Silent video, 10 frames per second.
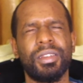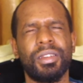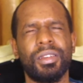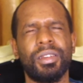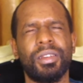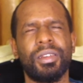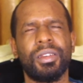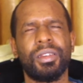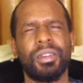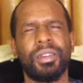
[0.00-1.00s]

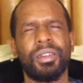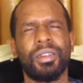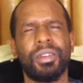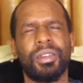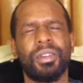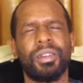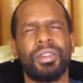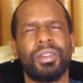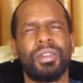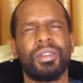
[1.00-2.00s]

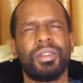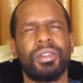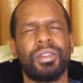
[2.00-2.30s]
Nobody speaks.